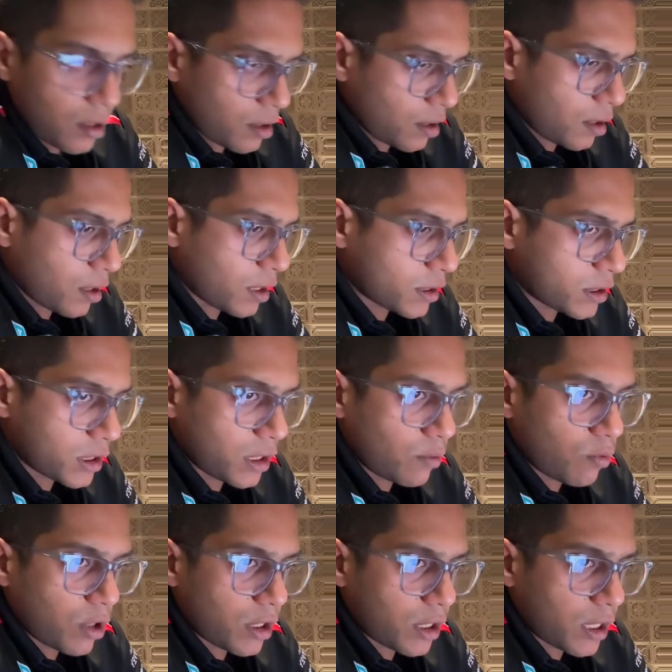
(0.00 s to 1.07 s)
Let's see
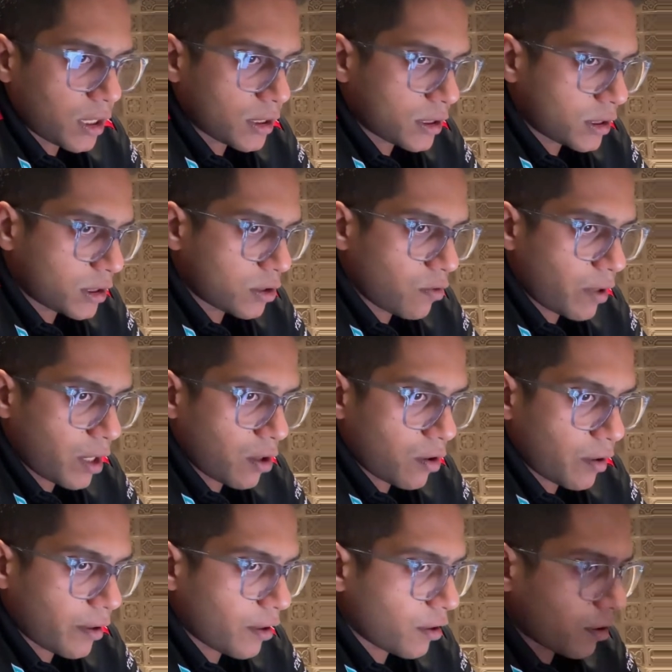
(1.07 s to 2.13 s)
what else is going
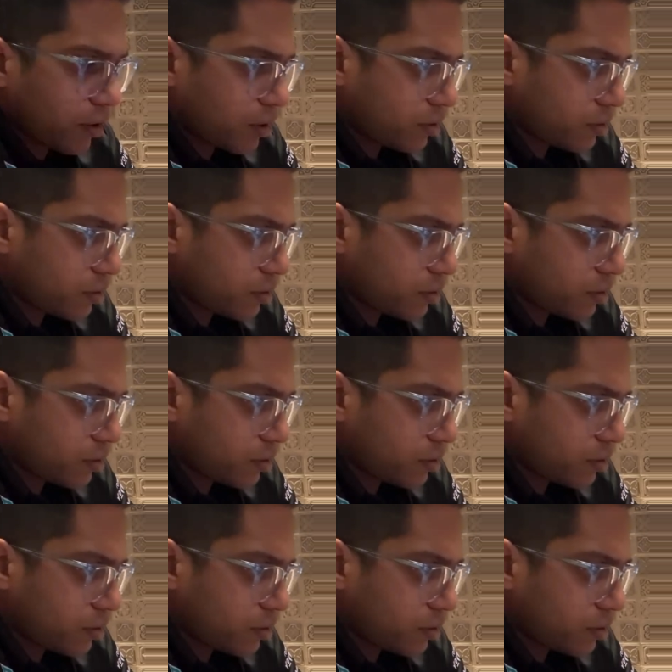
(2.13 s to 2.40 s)
on here.